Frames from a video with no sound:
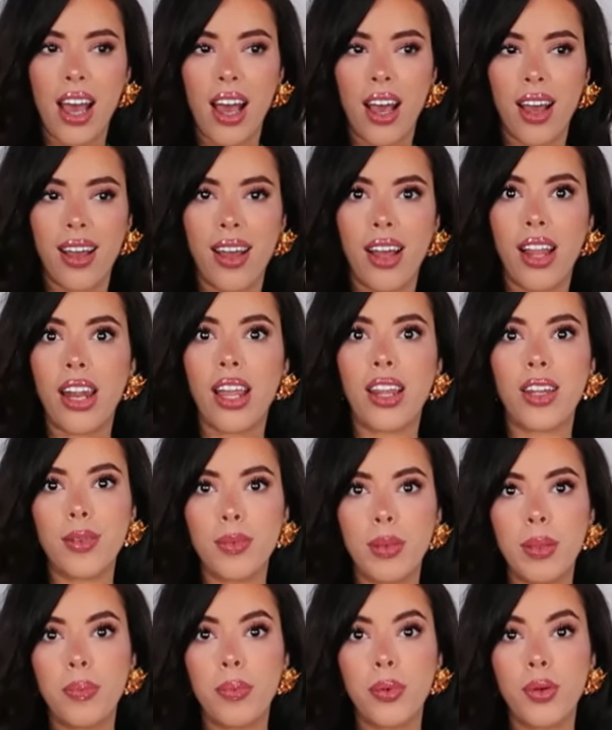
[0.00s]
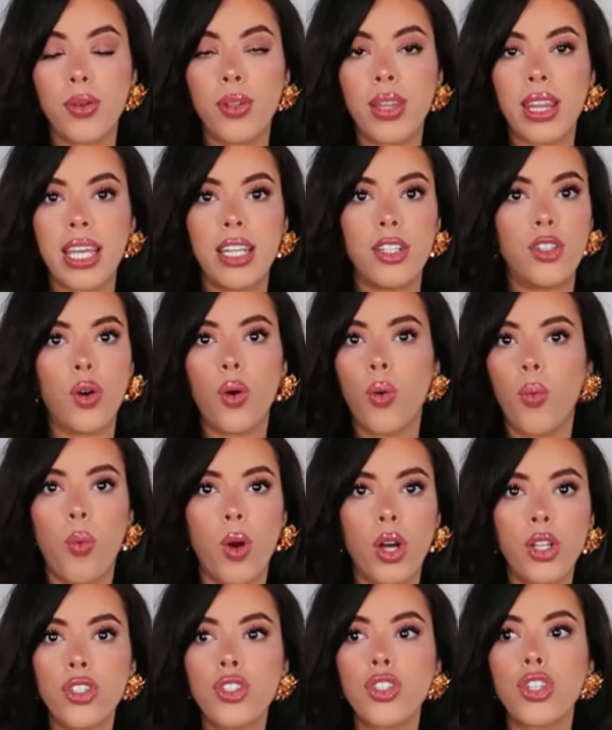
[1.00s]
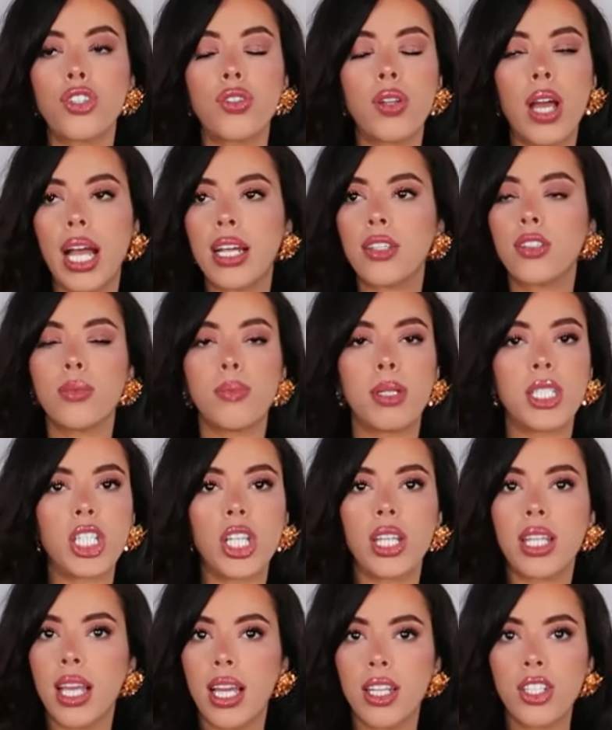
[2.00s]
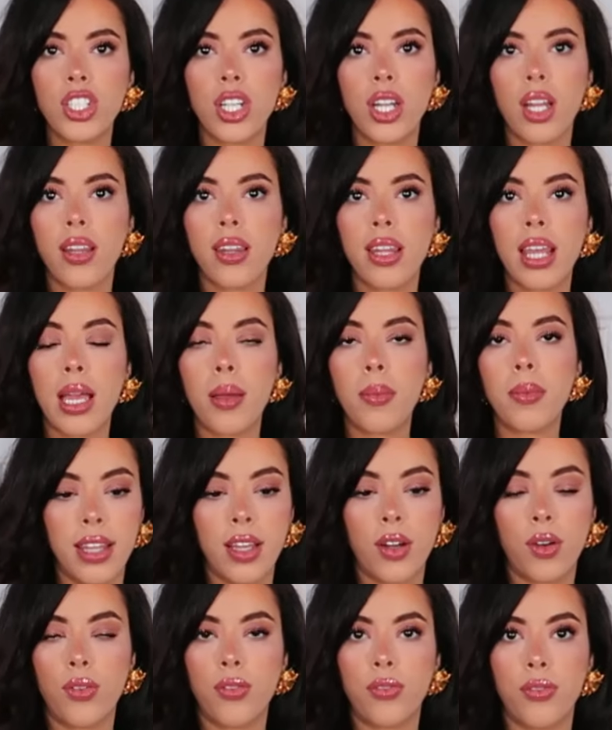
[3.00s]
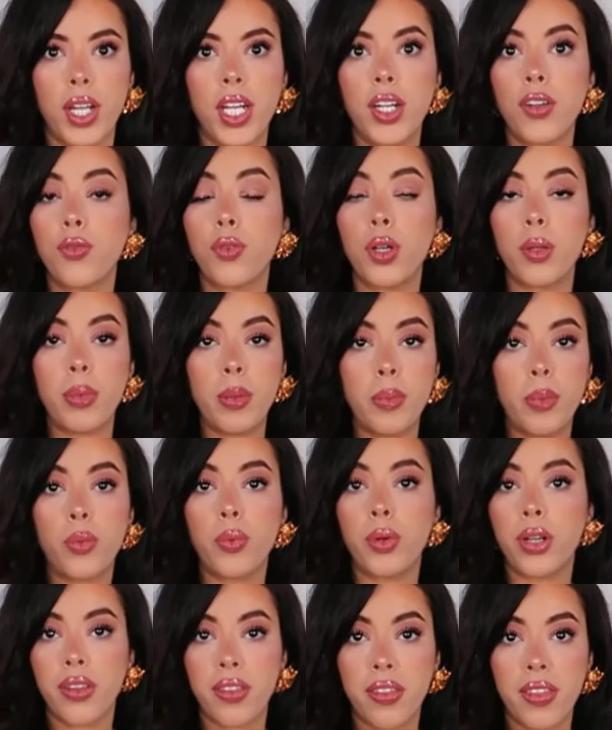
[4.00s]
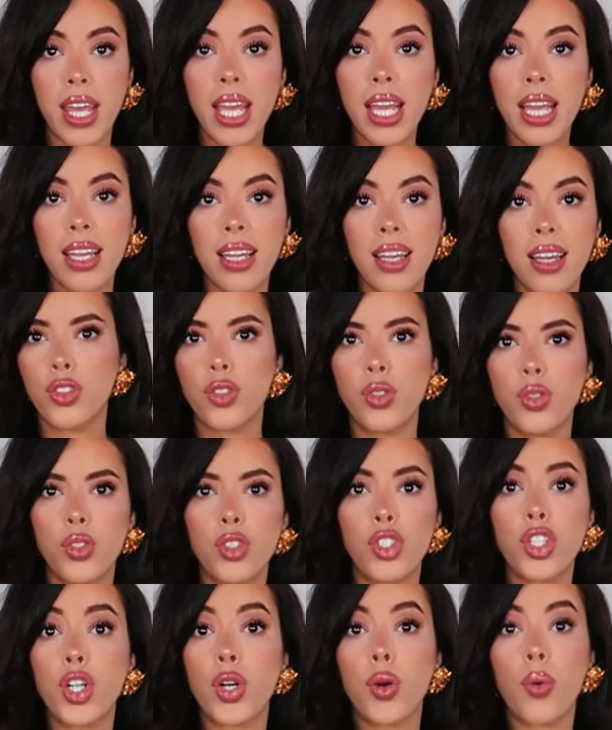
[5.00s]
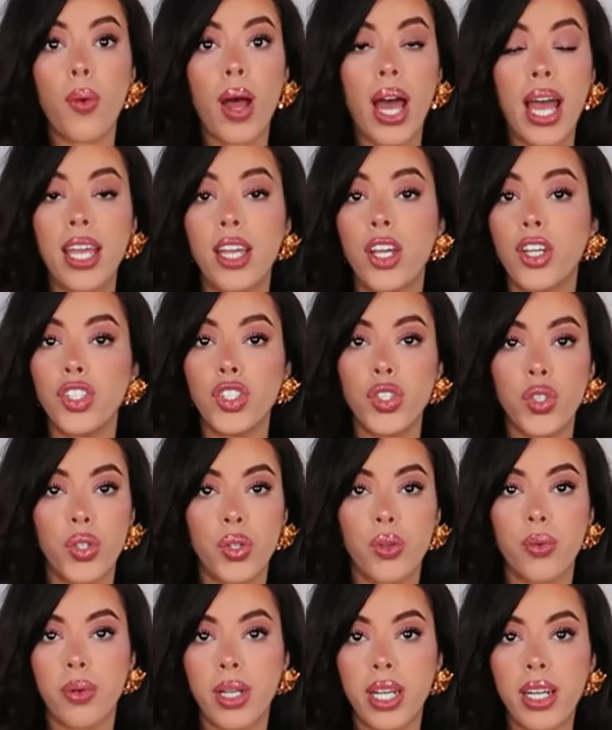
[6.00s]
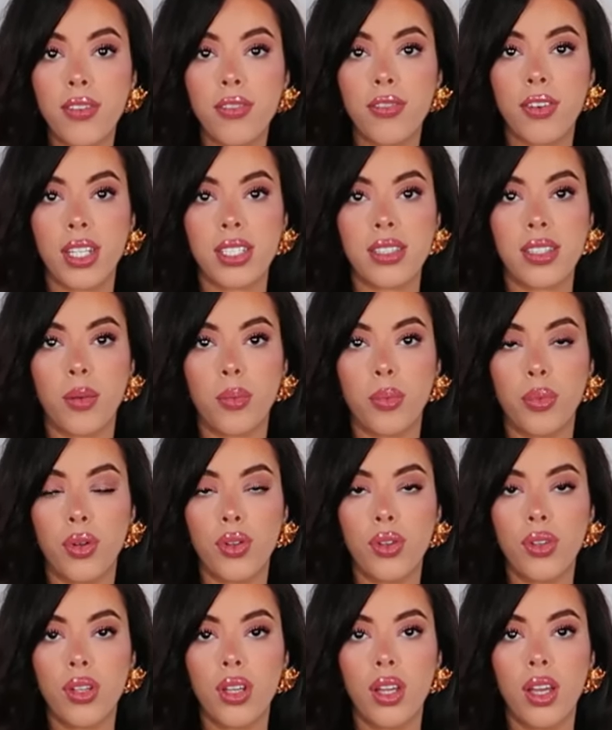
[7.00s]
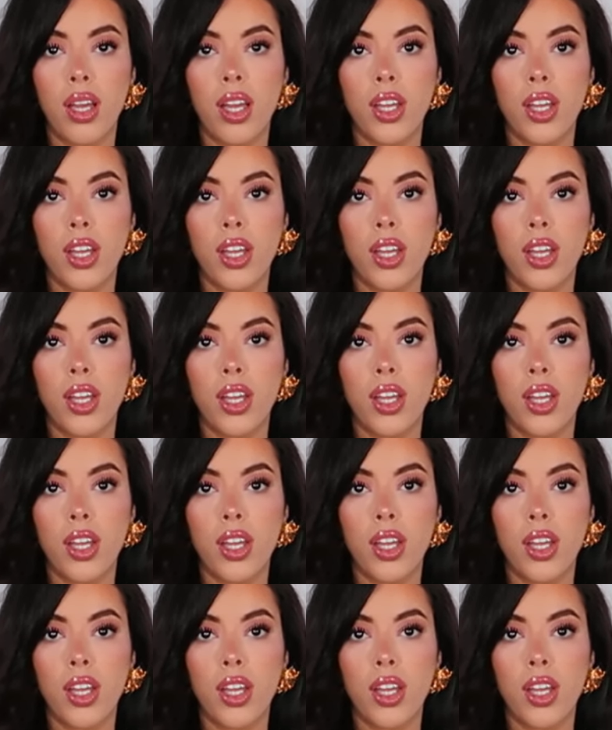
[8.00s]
Uh, a lot of people, they don't want to attract too much attention on them. They're afraid of what people will think to try a new career, for example.